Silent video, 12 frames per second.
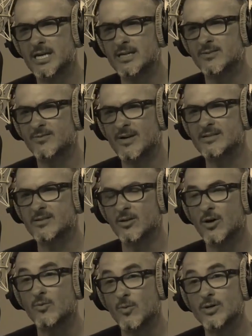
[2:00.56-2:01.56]
she has faced a
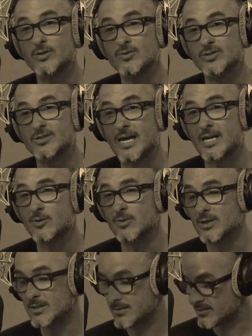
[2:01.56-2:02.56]
lot of what you just
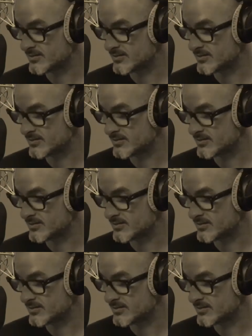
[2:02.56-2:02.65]
eloquently